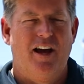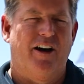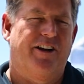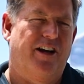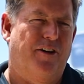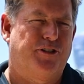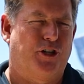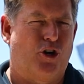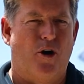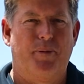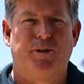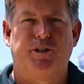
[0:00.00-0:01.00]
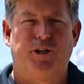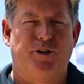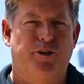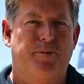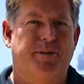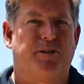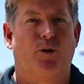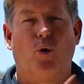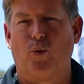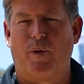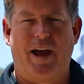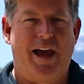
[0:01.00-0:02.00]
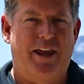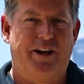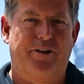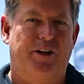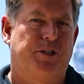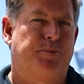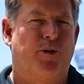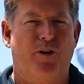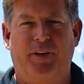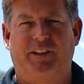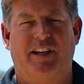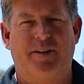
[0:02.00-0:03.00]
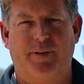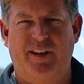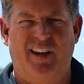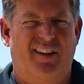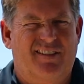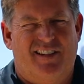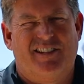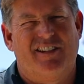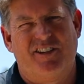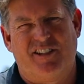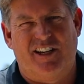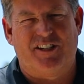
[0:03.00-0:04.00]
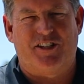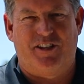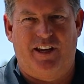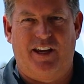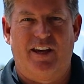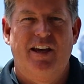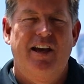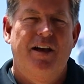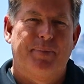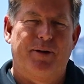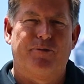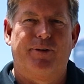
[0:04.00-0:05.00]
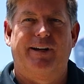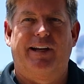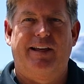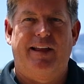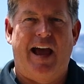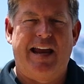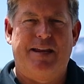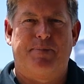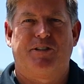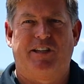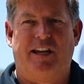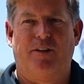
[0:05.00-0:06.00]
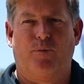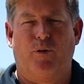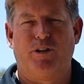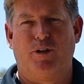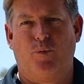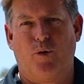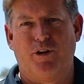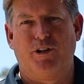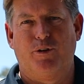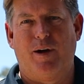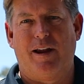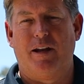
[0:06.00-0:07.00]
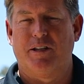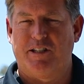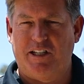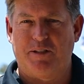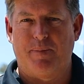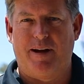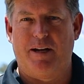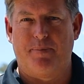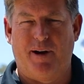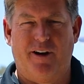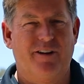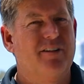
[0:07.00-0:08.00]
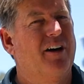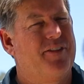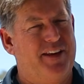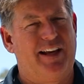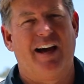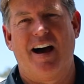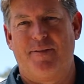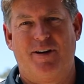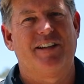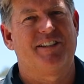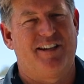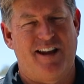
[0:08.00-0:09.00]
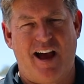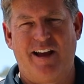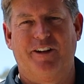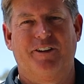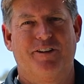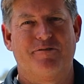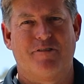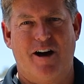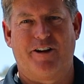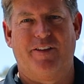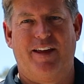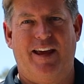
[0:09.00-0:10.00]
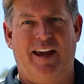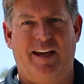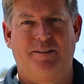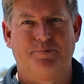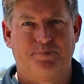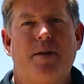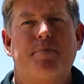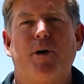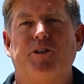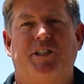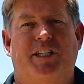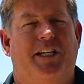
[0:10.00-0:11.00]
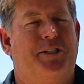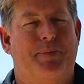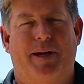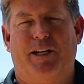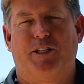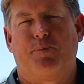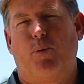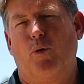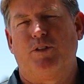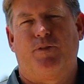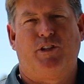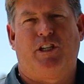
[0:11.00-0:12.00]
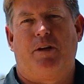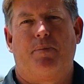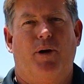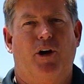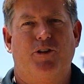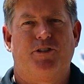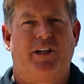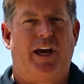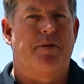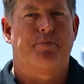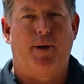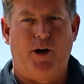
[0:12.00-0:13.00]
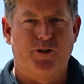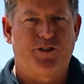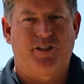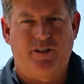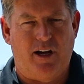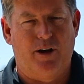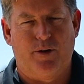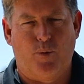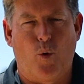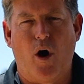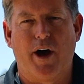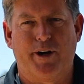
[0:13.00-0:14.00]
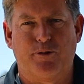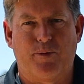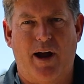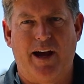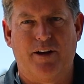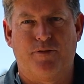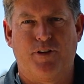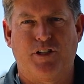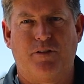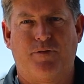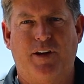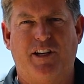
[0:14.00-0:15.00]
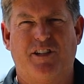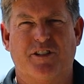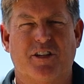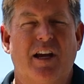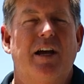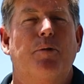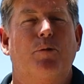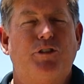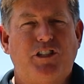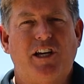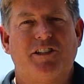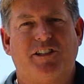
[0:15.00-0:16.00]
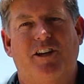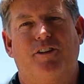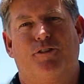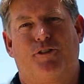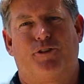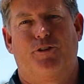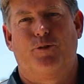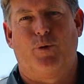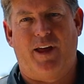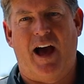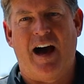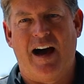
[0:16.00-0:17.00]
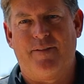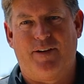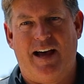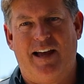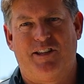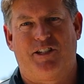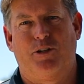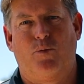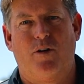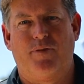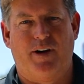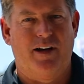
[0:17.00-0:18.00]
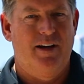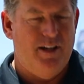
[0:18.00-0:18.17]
I know it's a common term, it's an all-rounder and it's perfect at everything. There's no such thing. But really, 80% of what you want to do out in a 6-metre boat, I think Arvor has nailed it right on their head. Most 6-metre sports fishing boats are going to boast a wide array of fishing features. We'll just go through what the Arvor has to offer.